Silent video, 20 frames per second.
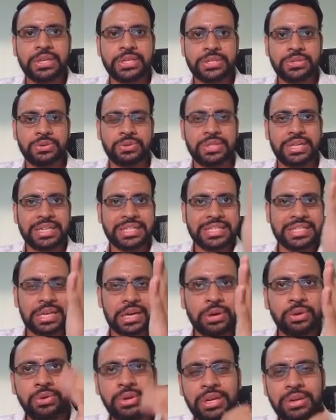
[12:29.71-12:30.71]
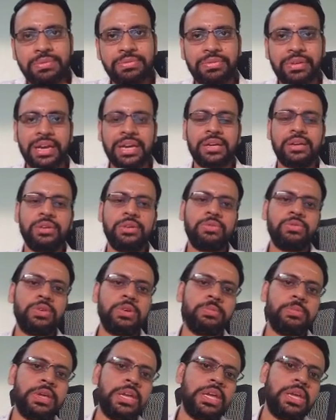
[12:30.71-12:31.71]
So that's how in fact you
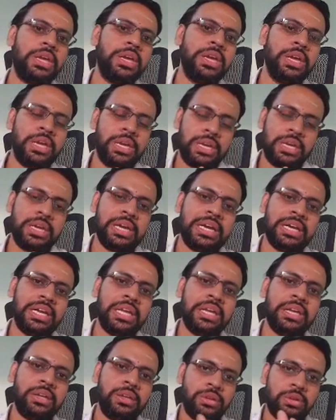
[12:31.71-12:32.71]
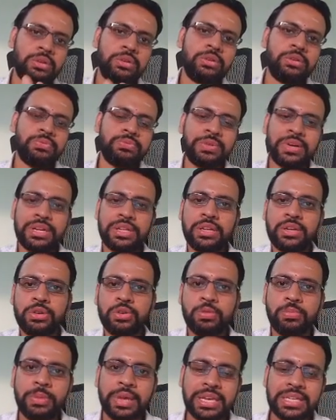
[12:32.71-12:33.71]
would be getting, further
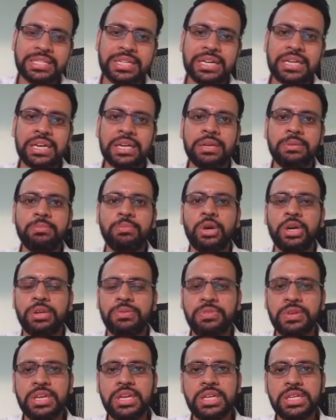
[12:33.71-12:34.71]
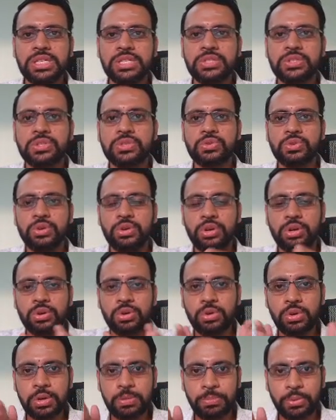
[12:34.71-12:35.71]
you make certain modifications to your
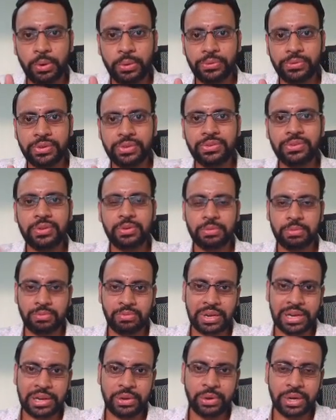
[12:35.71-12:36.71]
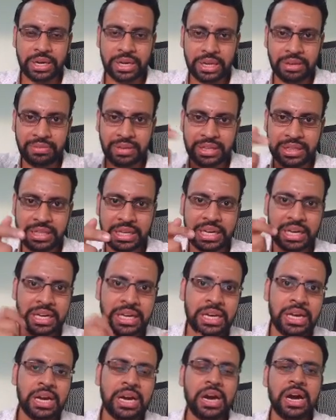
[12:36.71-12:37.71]
whole process while you are giving the
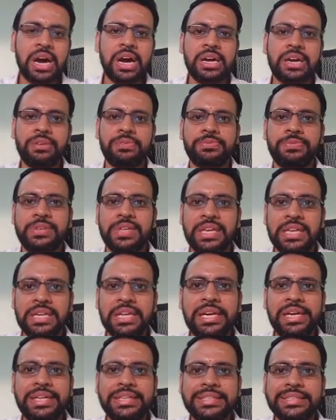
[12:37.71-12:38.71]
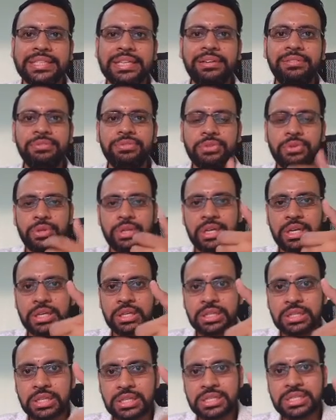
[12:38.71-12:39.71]
RF signal itself, so
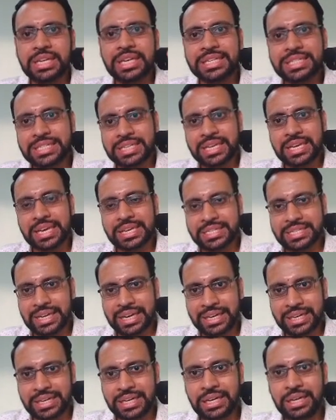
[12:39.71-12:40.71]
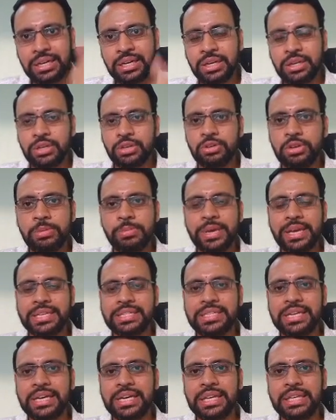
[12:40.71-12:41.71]
that this gets excited, will be
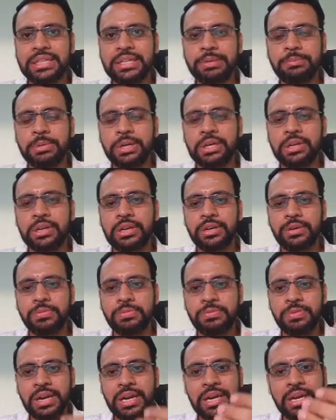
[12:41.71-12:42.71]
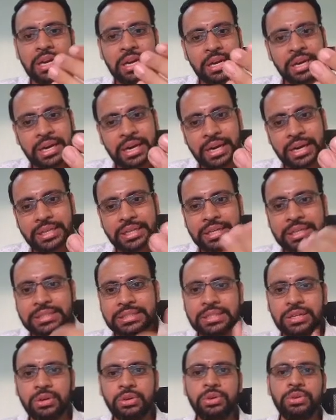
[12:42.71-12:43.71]
exciting that particular field, and that's
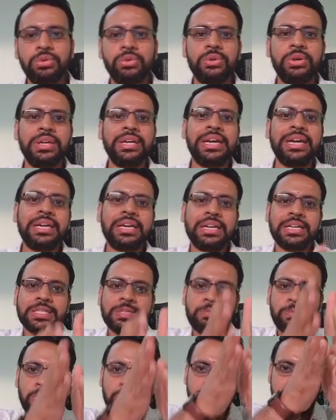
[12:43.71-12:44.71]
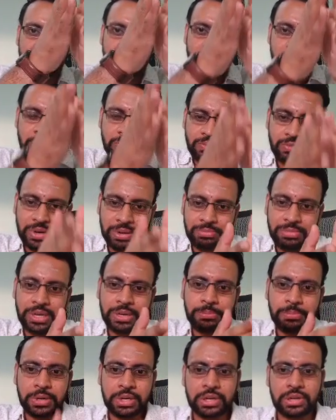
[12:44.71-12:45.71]
how you would get response from
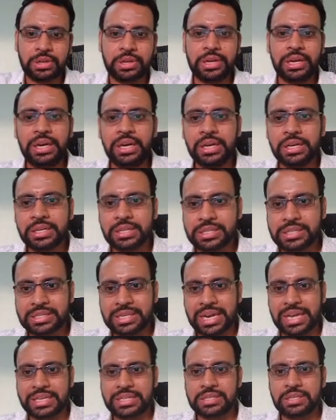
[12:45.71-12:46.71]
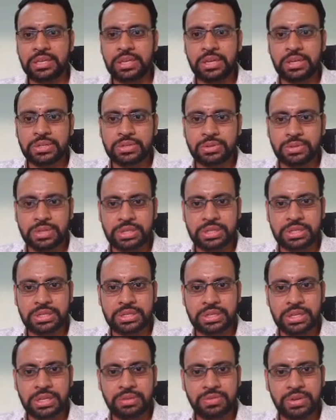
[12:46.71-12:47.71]
that particular slice. So this
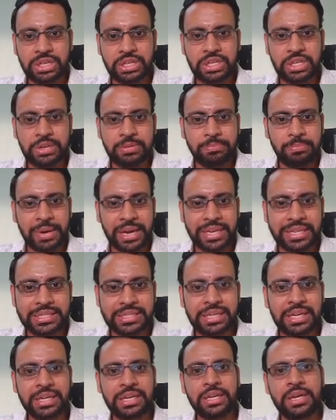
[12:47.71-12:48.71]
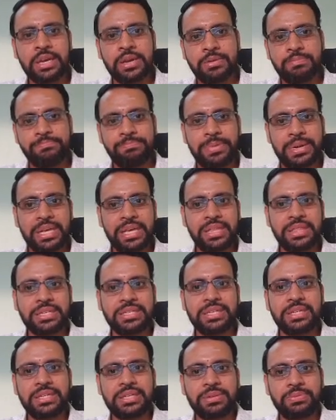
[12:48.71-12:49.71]
is equation implies that planes
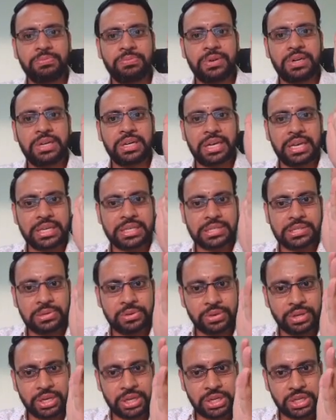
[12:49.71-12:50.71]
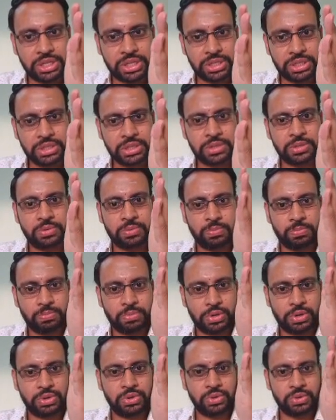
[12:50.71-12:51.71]
at different x locations
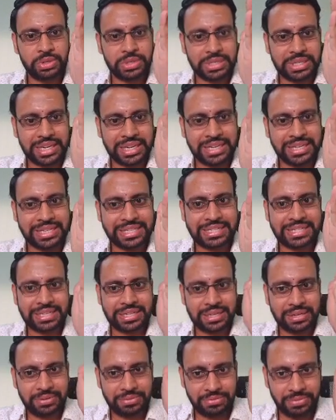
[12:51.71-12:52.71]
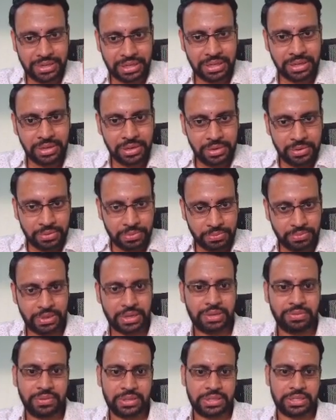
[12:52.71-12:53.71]
produce signals at different
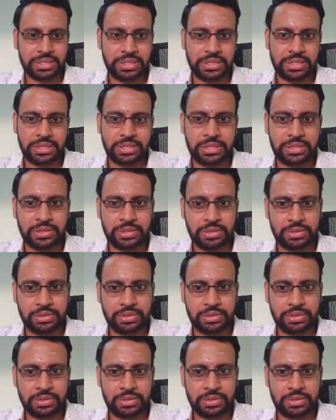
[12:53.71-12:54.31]
frequencies.